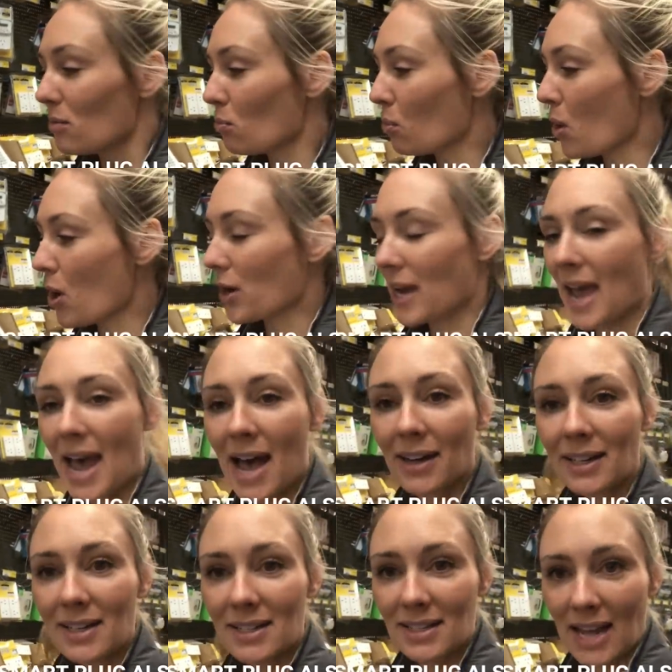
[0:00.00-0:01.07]
work out
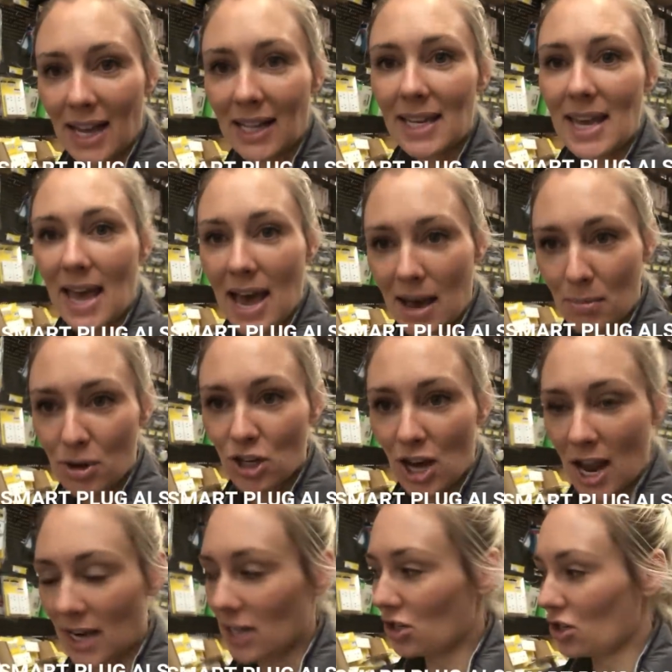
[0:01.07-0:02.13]
exactly how much
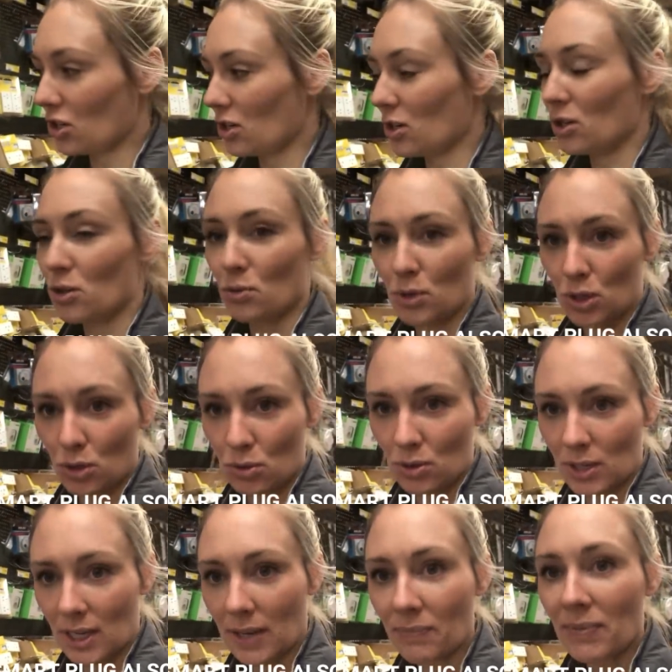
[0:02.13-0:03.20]
energy you are
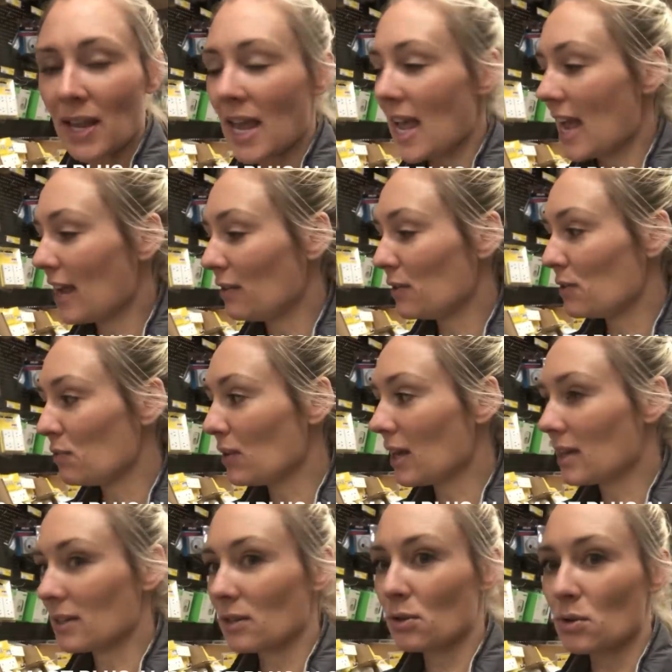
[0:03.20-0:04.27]
using. And if you
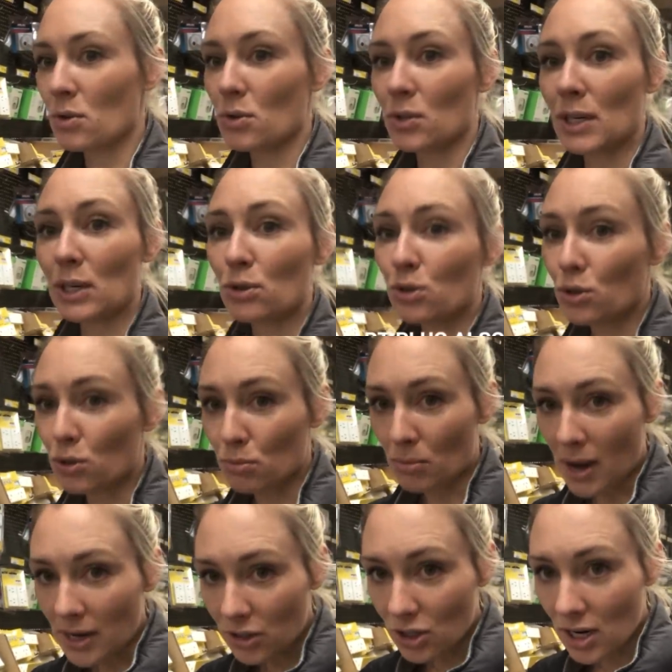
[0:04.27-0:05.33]
realize that you're using too
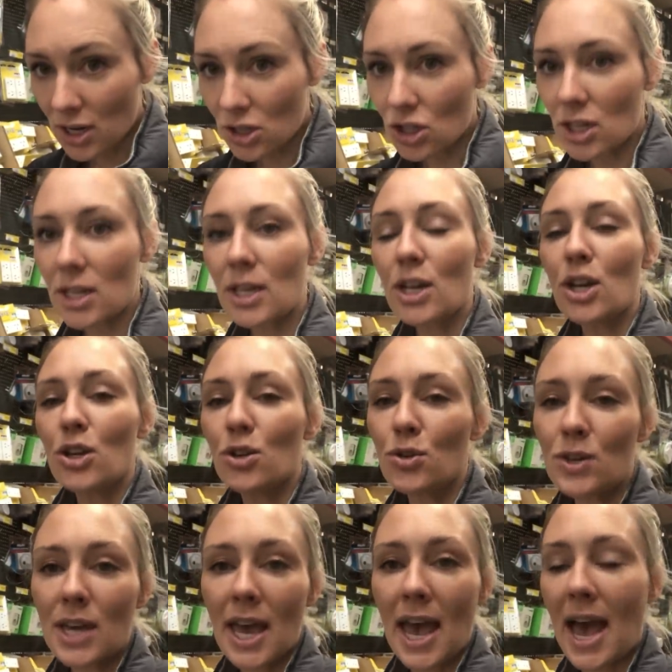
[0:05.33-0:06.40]
much energy, you
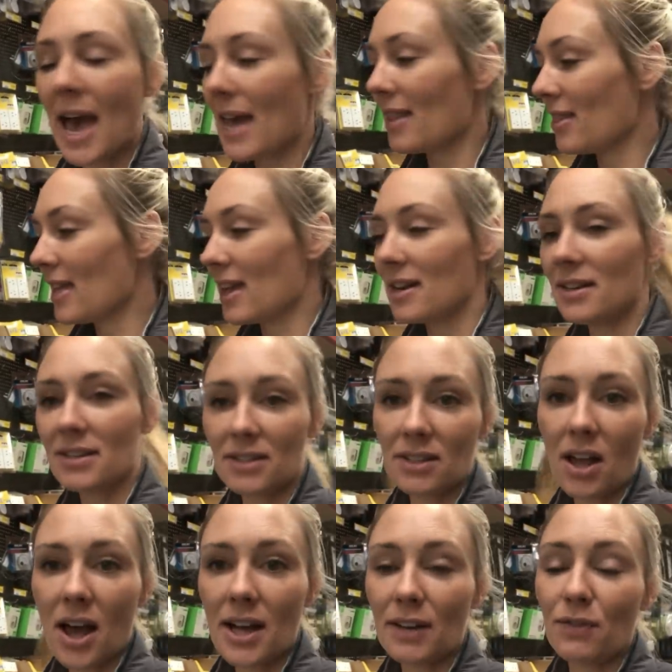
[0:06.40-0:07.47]
can then
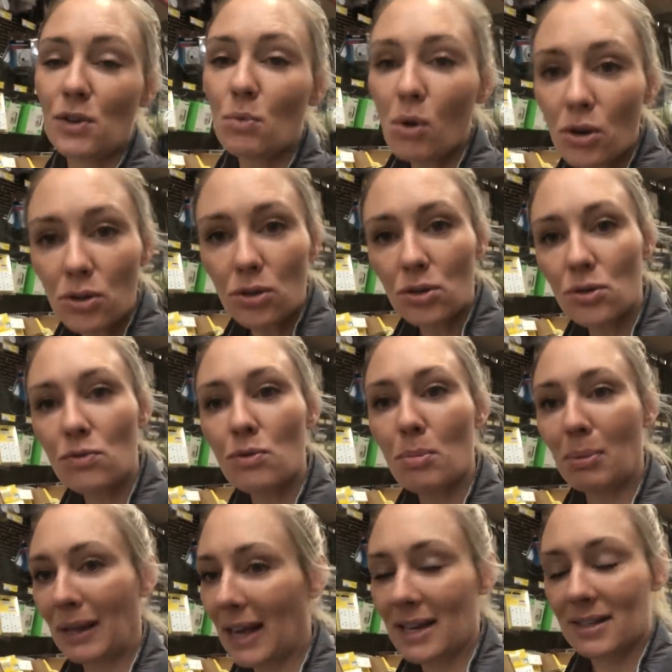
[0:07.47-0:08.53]
decide if you want to
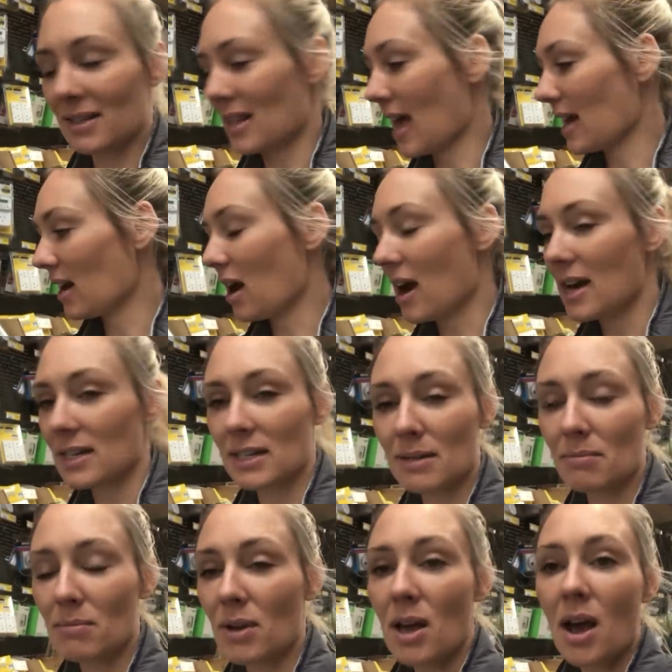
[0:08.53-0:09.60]
replace that
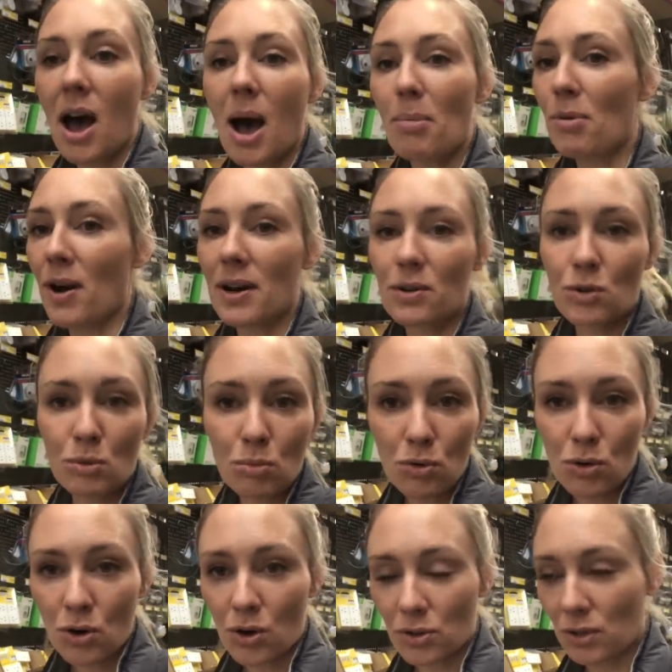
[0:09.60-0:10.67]
item, upgrade it to a
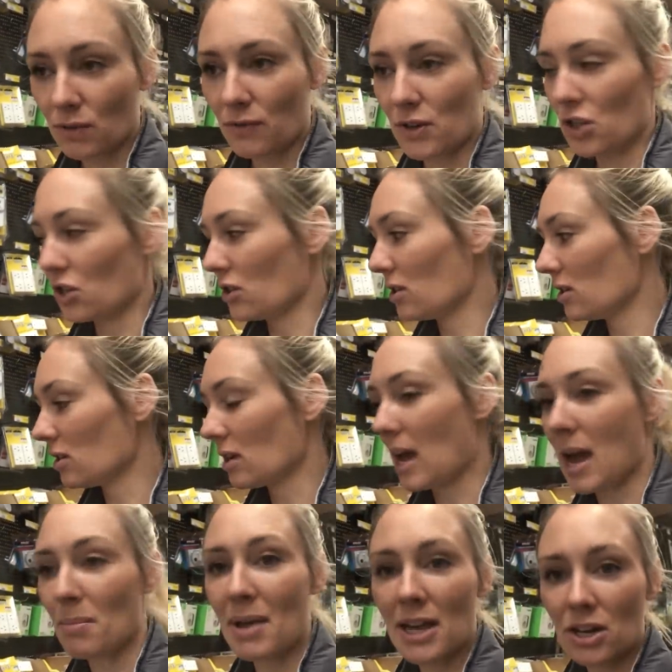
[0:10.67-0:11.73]
more cost efficient,
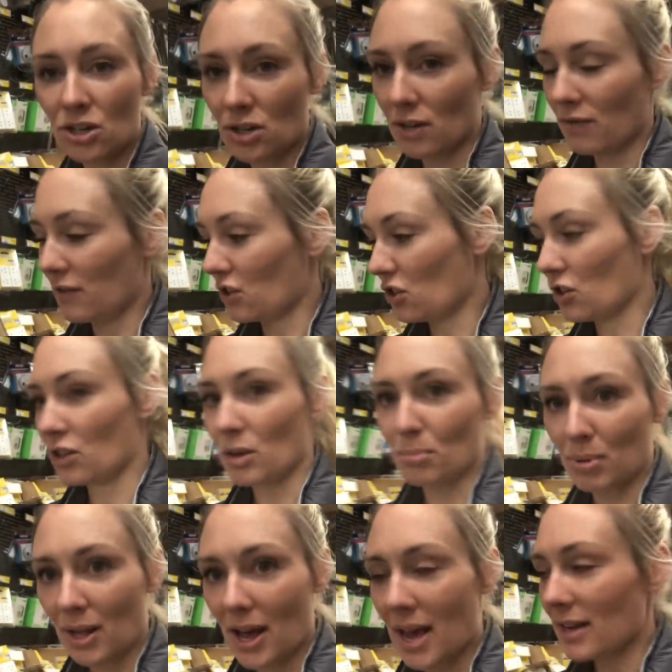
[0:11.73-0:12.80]
energy efficient
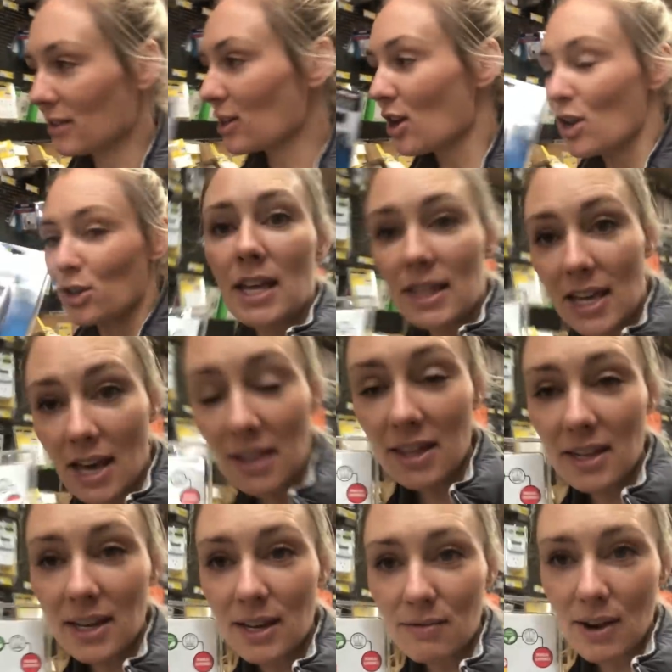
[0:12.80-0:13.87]
appliance. The other
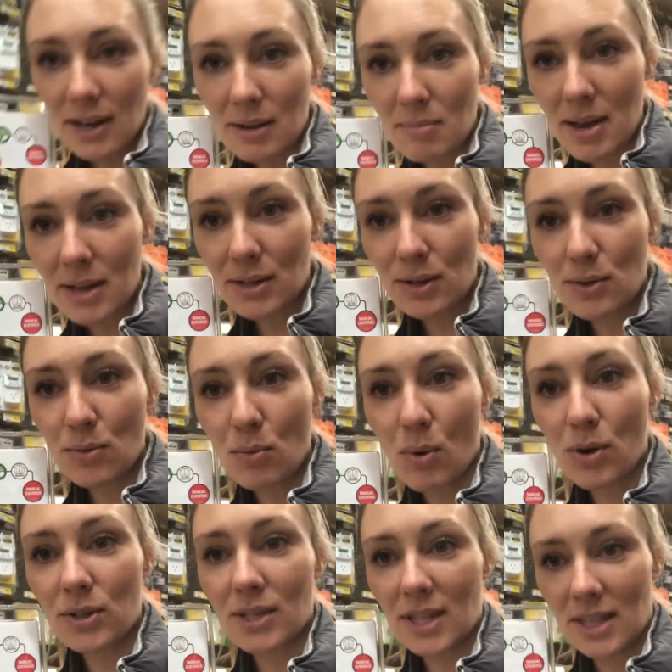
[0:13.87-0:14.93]
thing he recommended
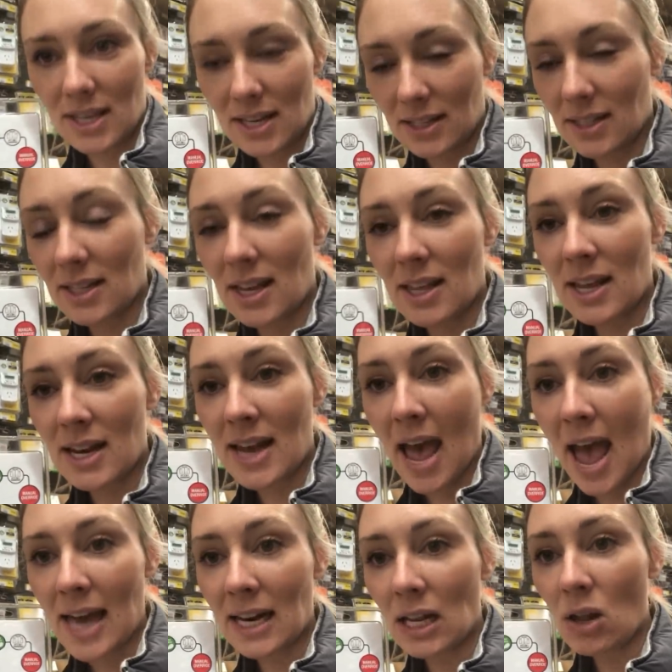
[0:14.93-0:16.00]
was this, an
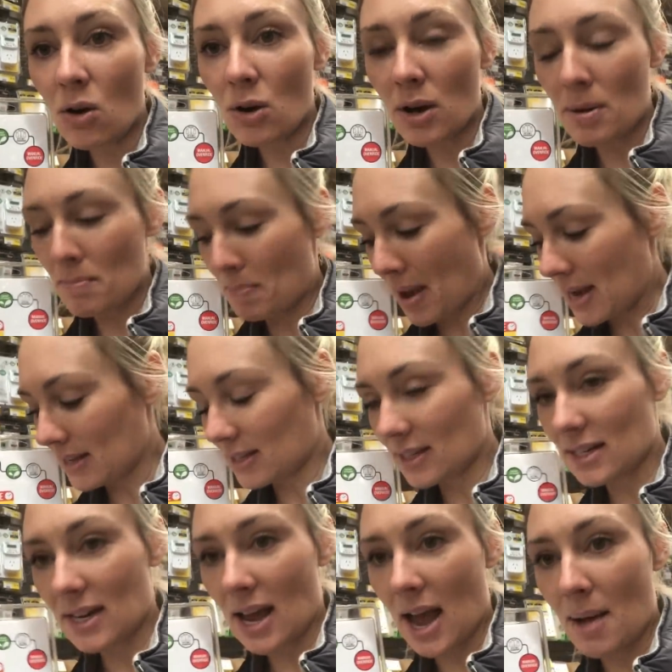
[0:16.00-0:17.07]
analog
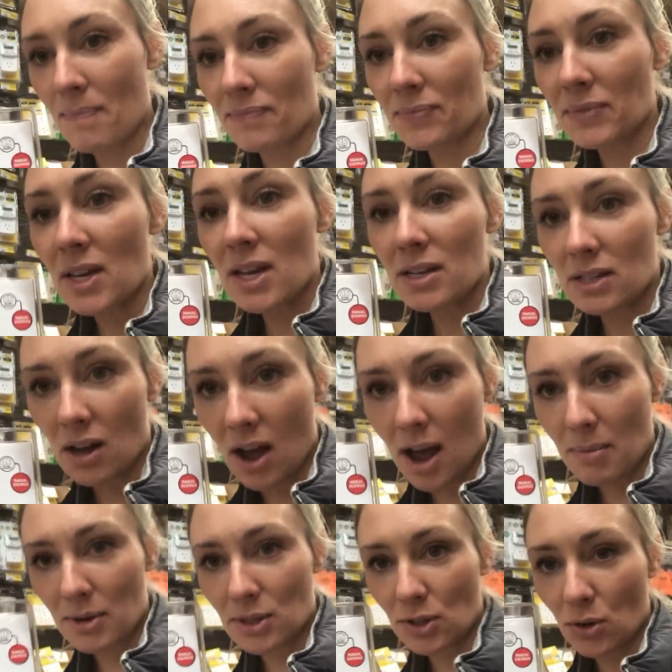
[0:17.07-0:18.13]
based
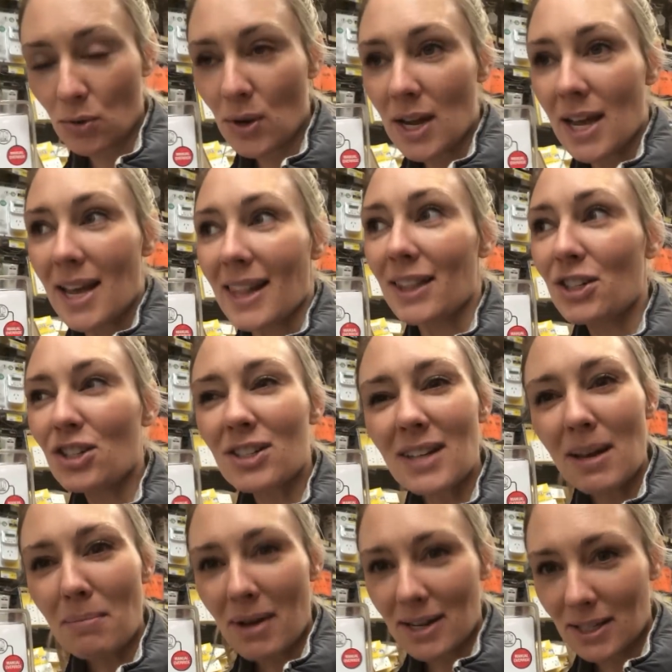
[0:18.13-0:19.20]
timer. So just
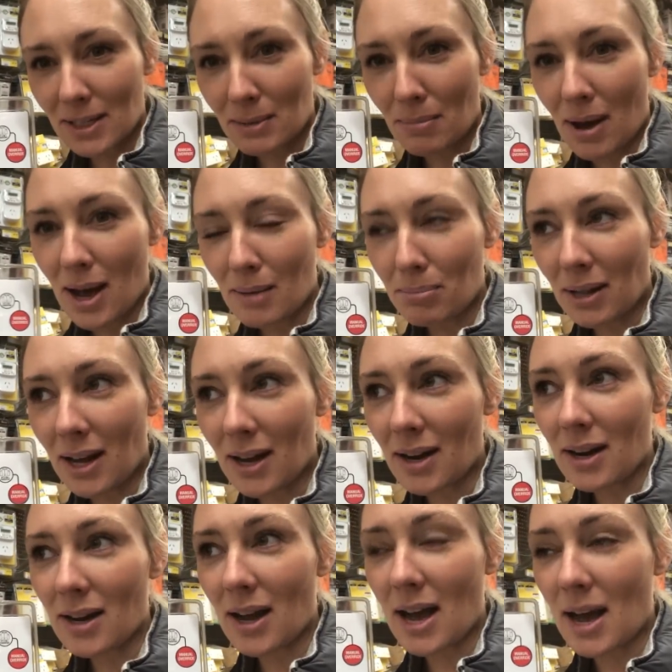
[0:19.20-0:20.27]
like my smart
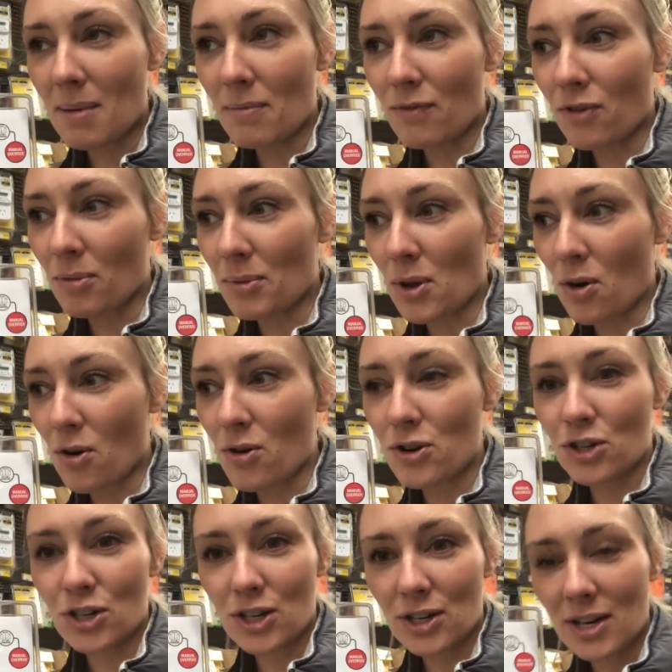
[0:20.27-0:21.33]
plug from the
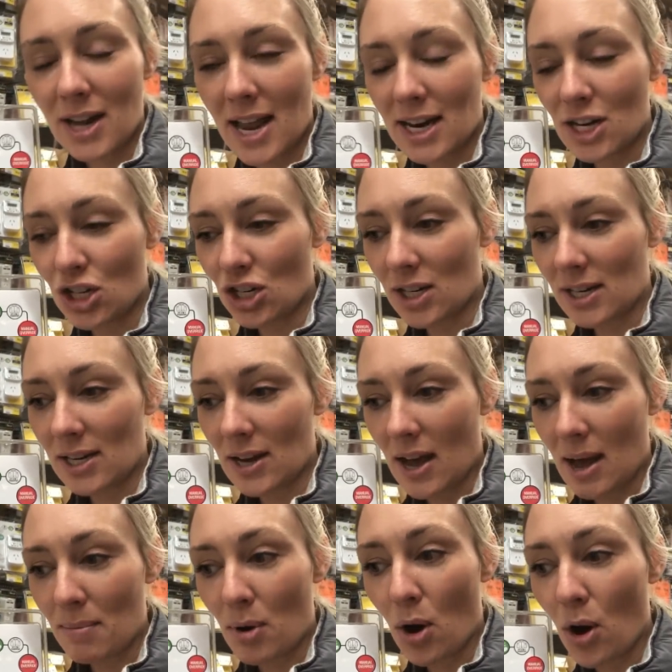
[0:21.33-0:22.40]
Origin Energy
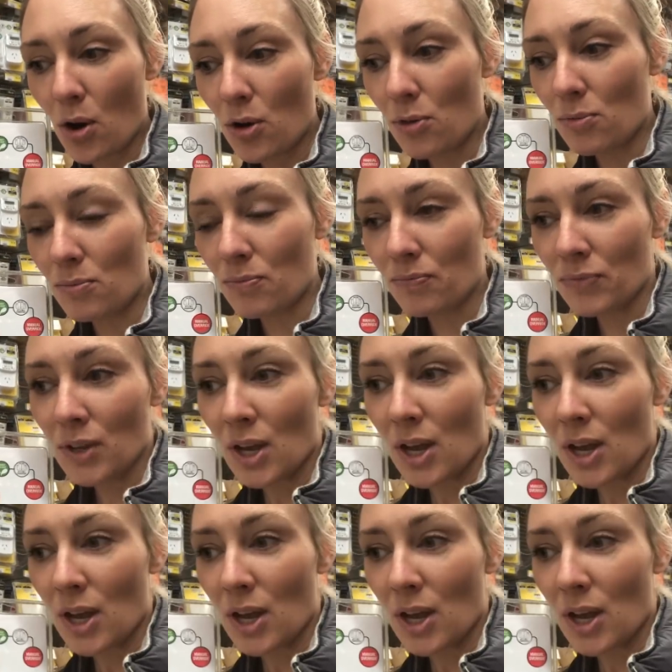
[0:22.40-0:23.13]
home